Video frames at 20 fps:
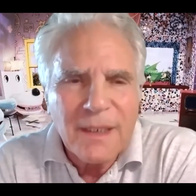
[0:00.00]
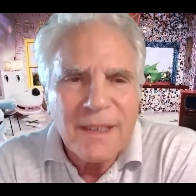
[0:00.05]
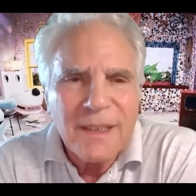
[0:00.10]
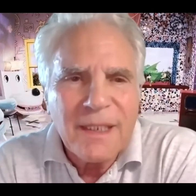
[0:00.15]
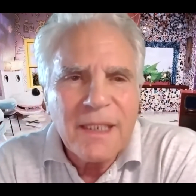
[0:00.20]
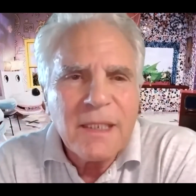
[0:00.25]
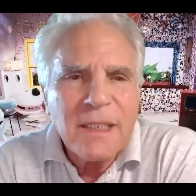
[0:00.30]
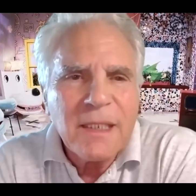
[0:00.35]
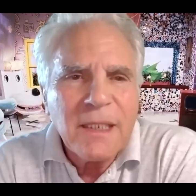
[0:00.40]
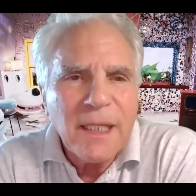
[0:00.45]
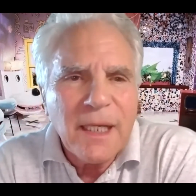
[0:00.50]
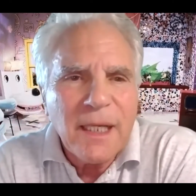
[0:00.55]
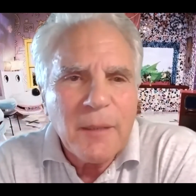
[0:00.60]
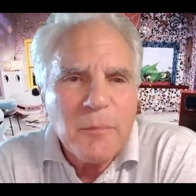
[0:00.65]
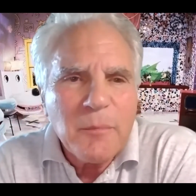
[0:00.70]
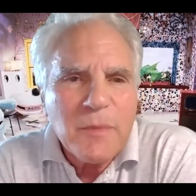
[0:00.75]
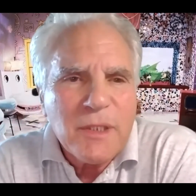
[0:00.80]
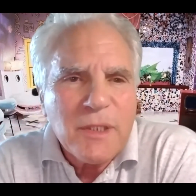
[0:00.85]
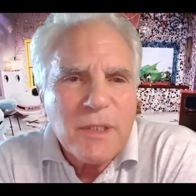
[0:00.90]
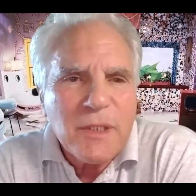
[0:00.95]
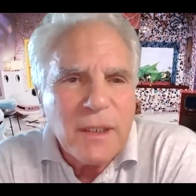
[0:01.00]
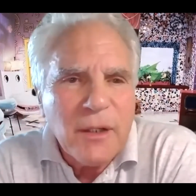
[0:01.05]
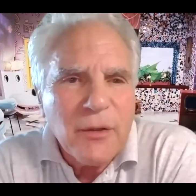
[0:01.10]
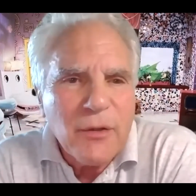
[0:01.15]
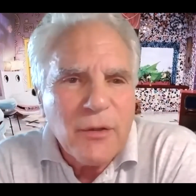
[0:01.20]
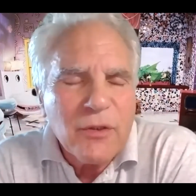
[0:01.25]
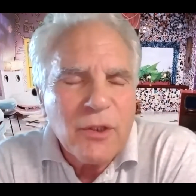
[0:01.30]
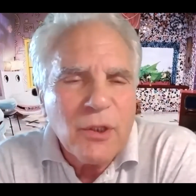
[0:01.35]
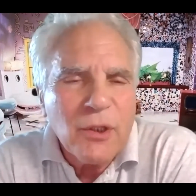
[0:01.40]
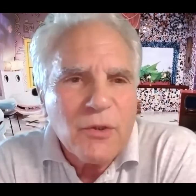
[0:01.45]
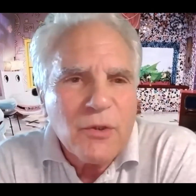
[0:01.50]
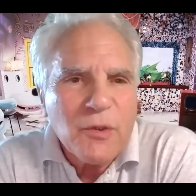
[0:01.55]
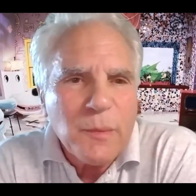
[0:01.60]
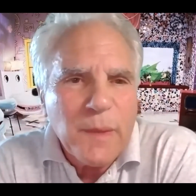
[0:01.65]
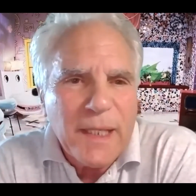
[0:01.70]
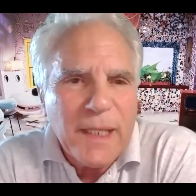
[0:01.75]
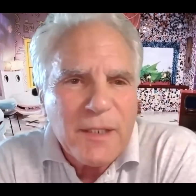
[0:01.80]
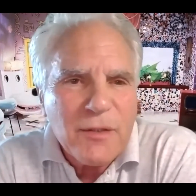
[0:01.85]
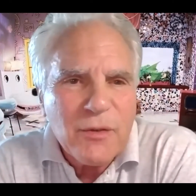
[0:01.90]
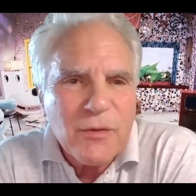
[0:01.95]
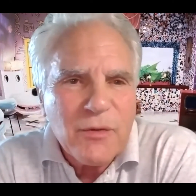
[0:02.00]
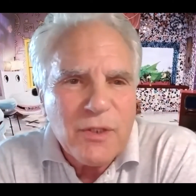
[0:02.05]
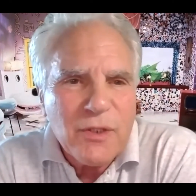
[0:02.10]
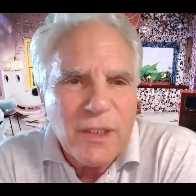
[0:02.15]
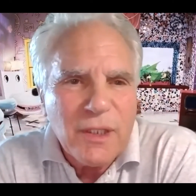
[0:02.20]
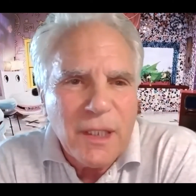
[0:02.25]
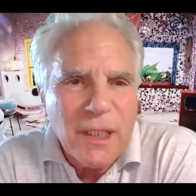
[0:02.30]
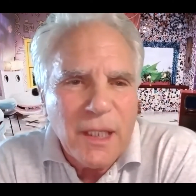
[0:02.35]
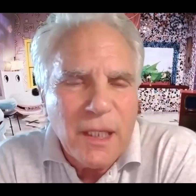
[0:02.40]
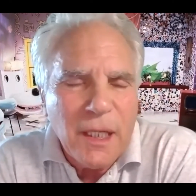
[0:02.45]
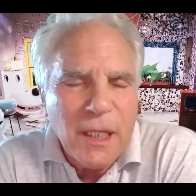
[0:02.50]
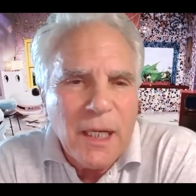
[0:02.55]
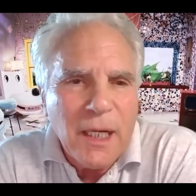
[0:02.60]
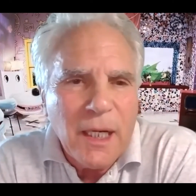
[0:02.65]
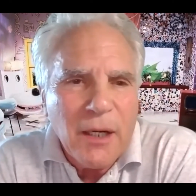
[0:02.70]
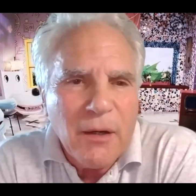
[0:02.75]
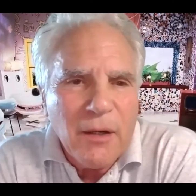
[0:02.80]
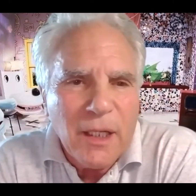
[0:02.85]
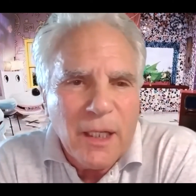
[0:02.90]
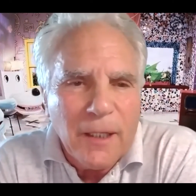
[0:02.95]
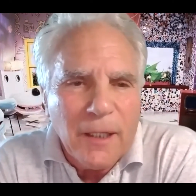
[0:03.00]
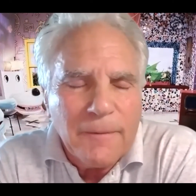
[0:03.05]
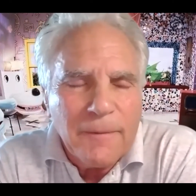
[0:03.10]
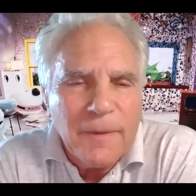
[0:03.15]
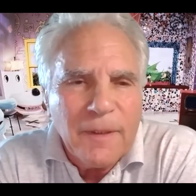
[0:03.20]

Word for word: DTMs and other Toastmasters in the area,